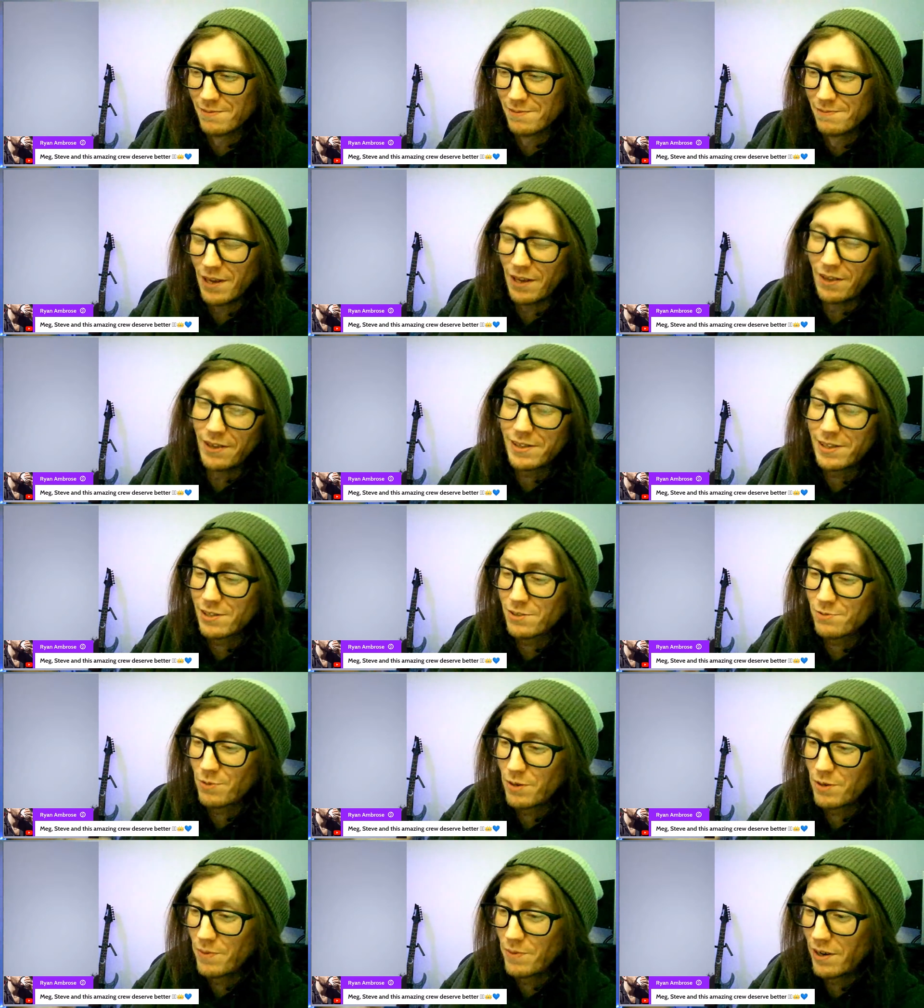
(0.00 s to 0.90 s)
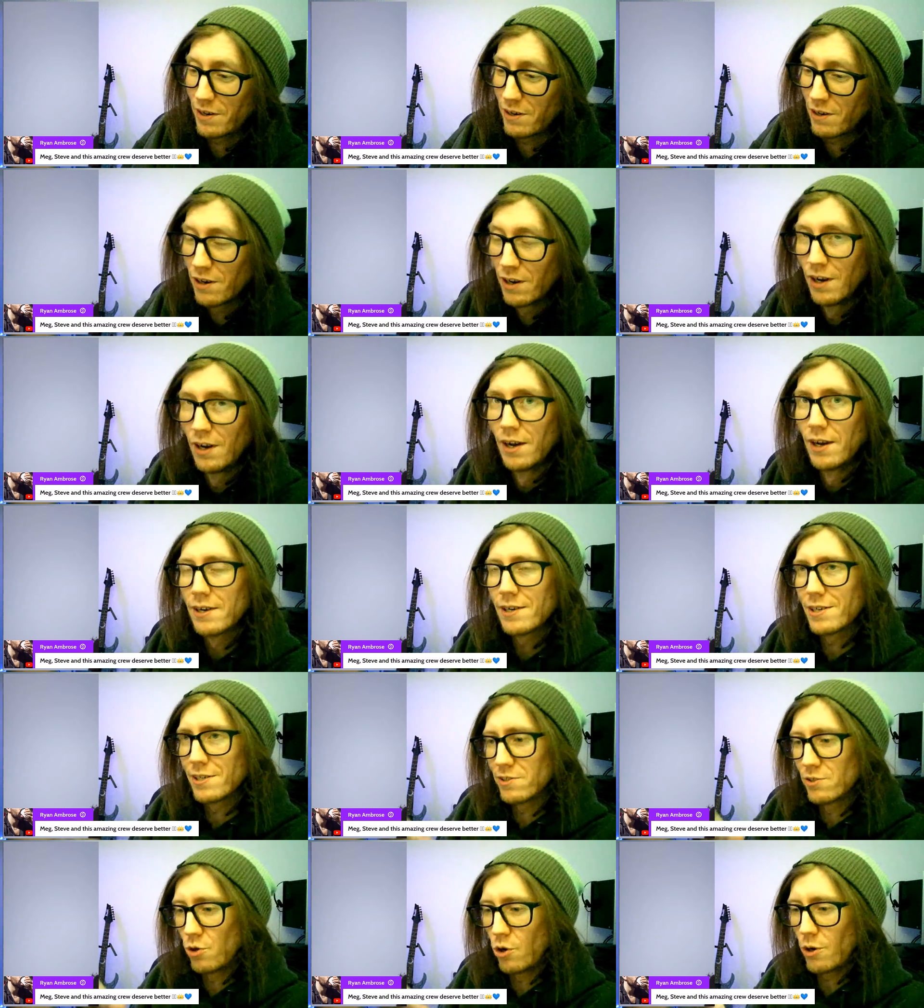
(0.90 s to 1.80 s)
I like this way better
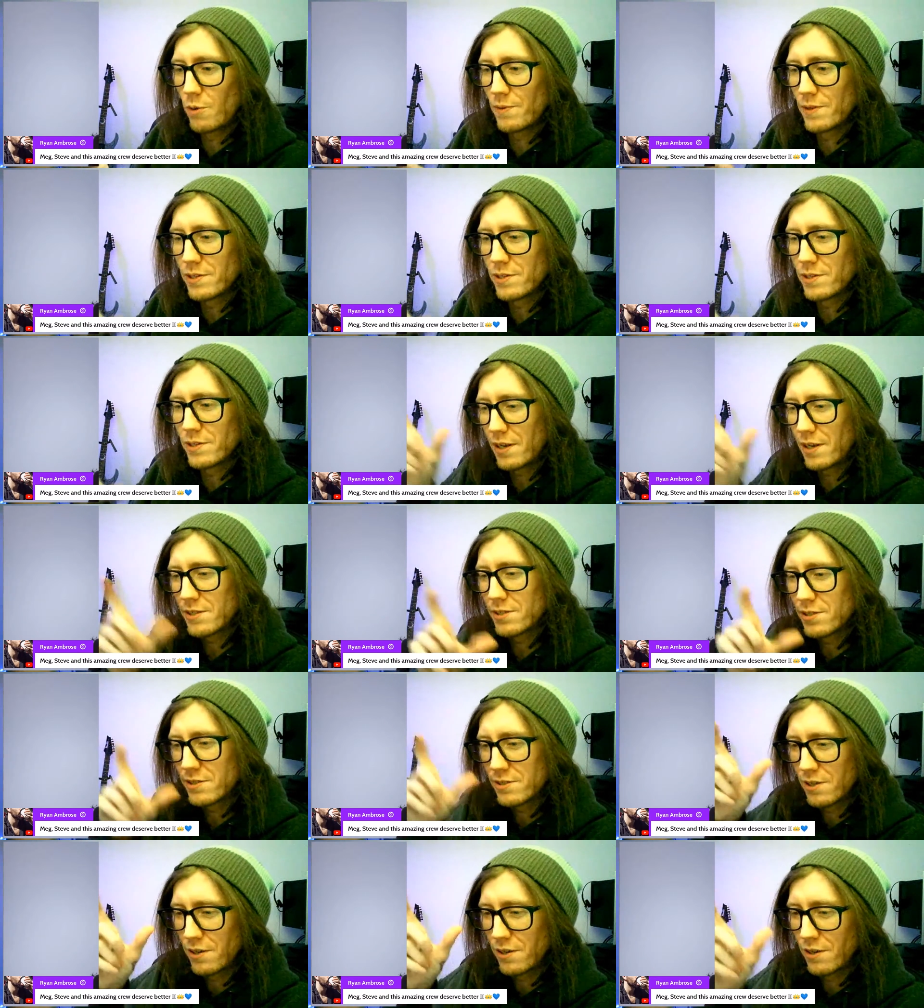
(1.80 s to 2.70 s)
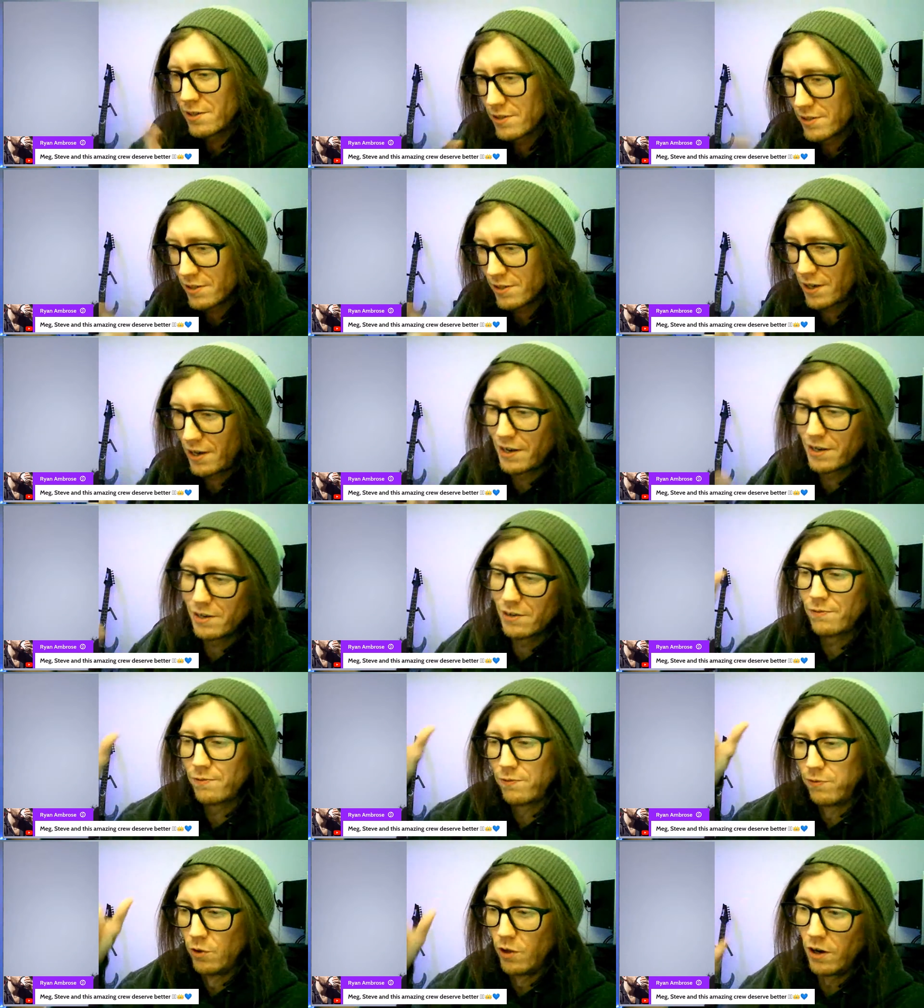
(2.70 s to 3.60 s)
because normally she has a certain kind of
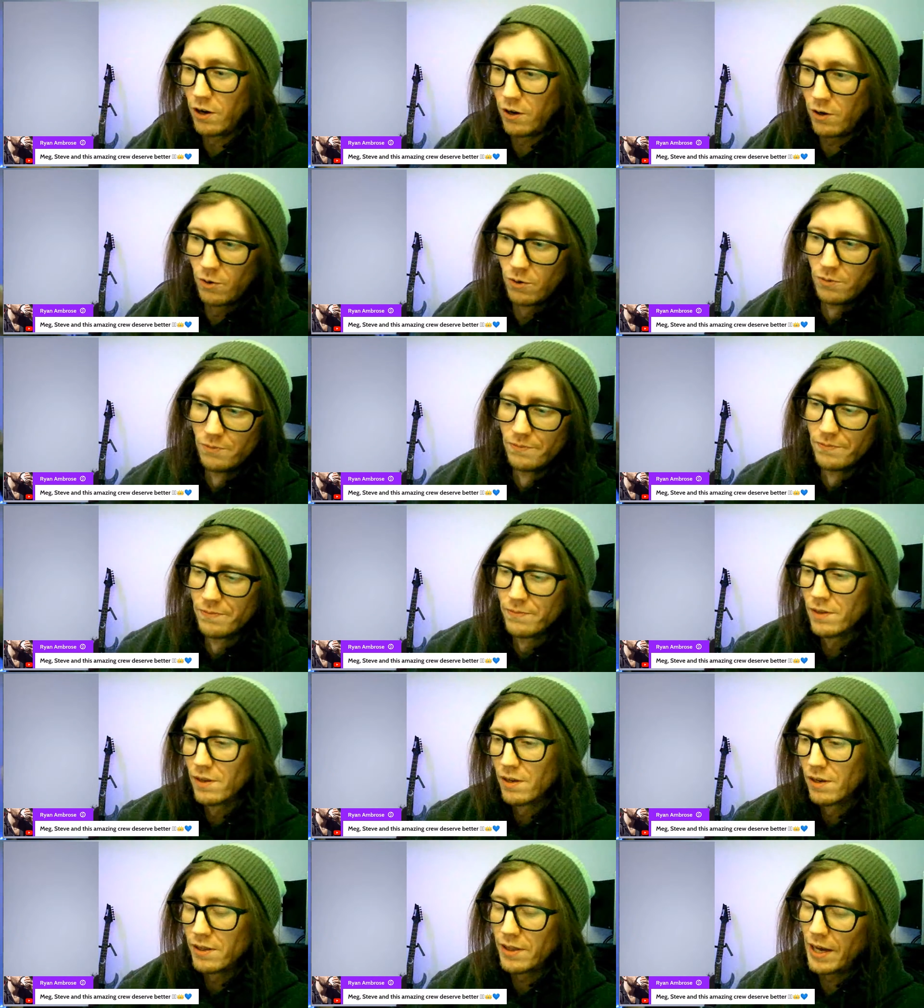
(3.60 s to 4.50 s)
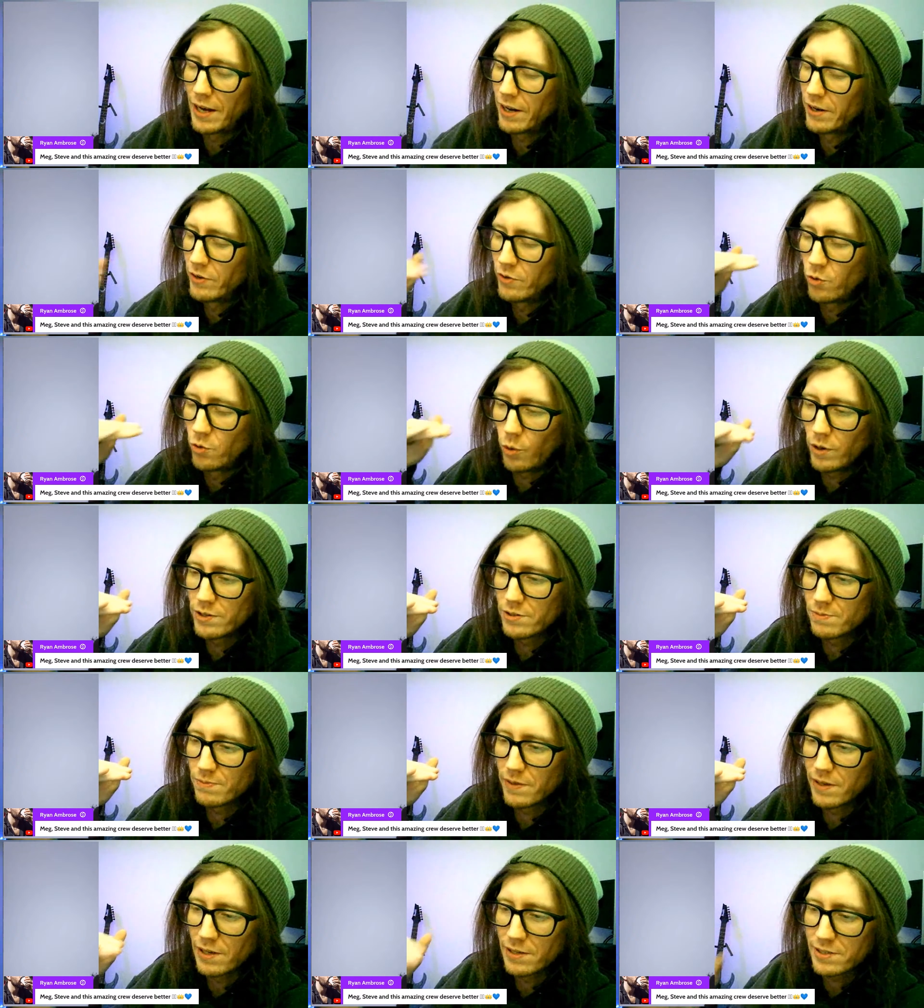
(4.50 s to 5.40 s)
flow that annoys
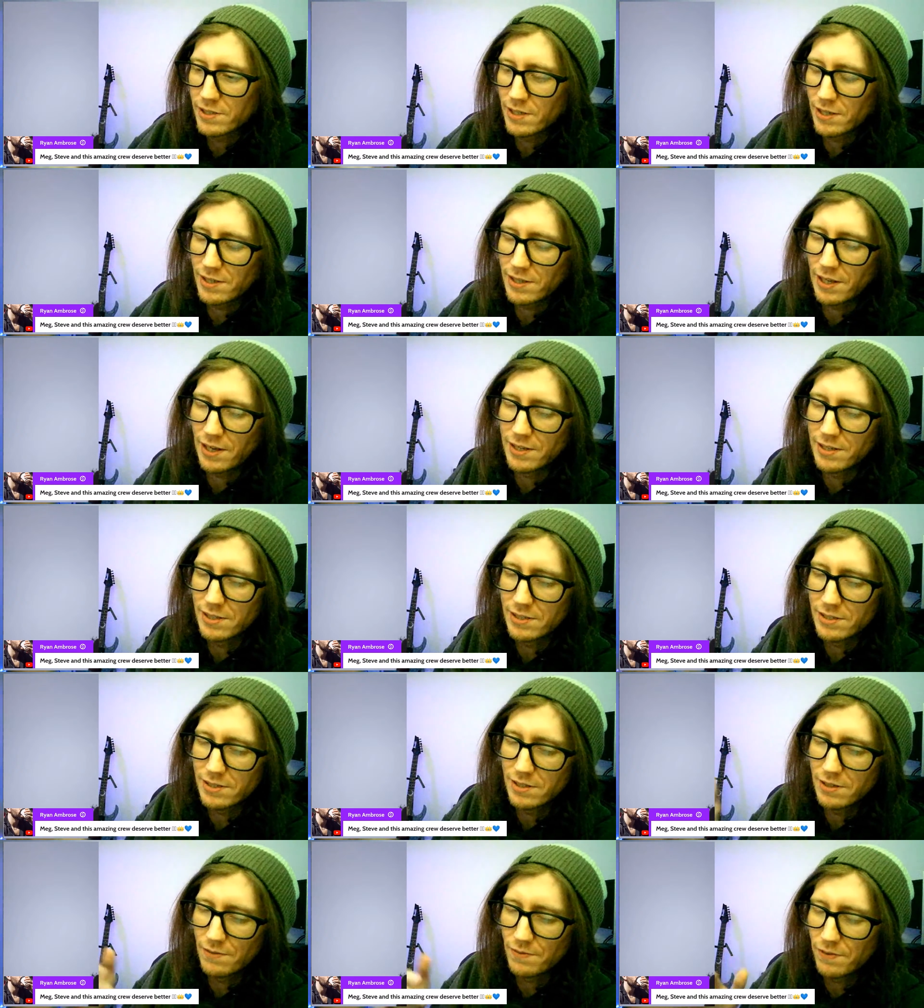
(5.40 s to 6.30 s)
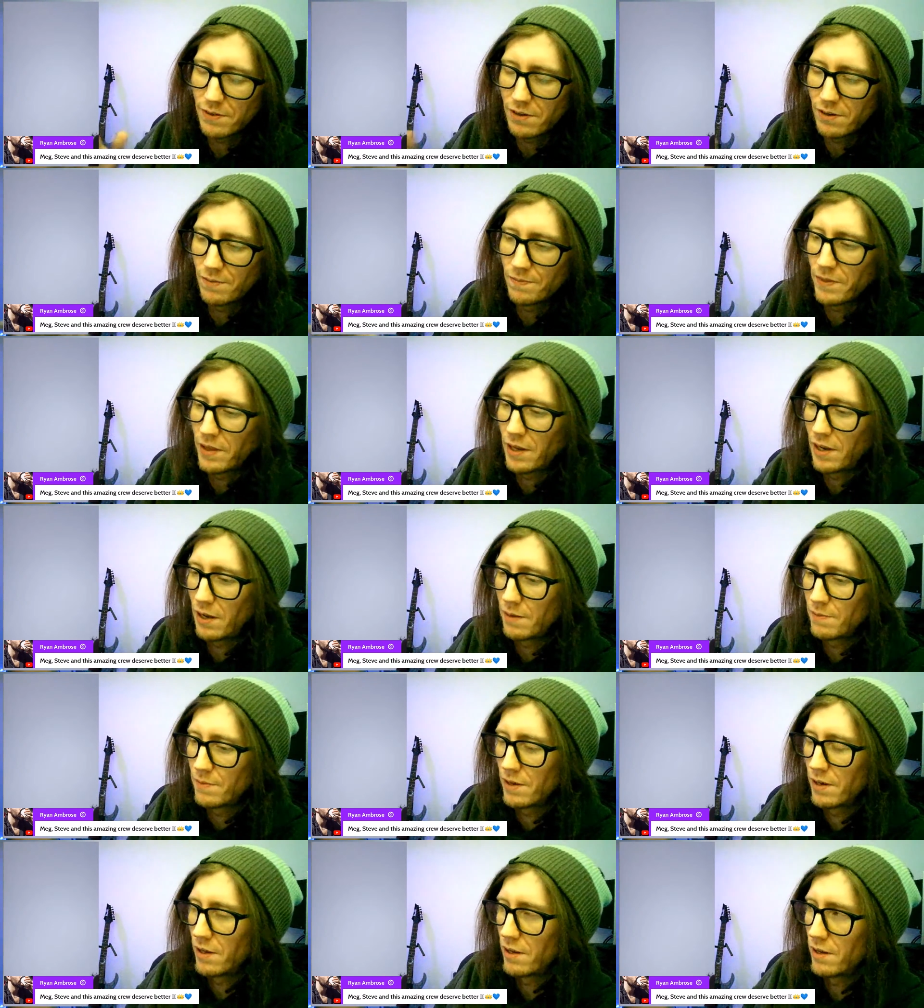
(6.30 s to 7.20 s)
me. It's like that Disney flow, and I'm
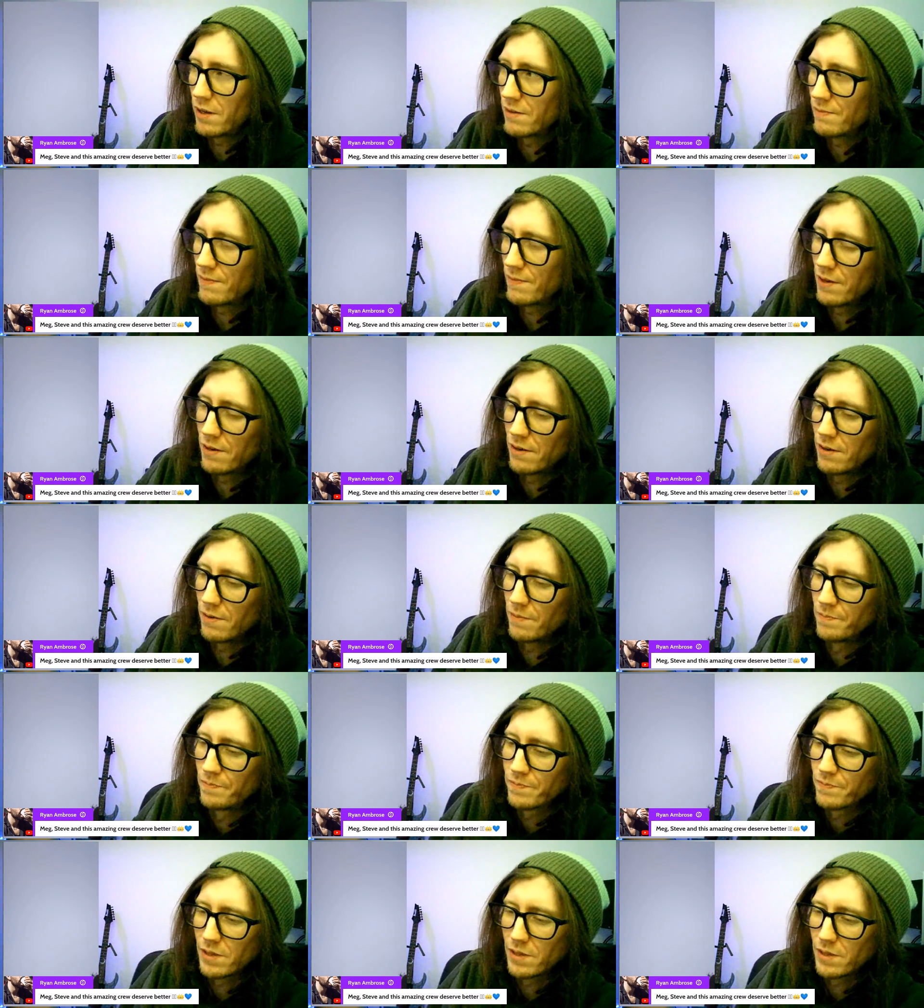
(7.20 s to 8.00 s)
not, I don't know.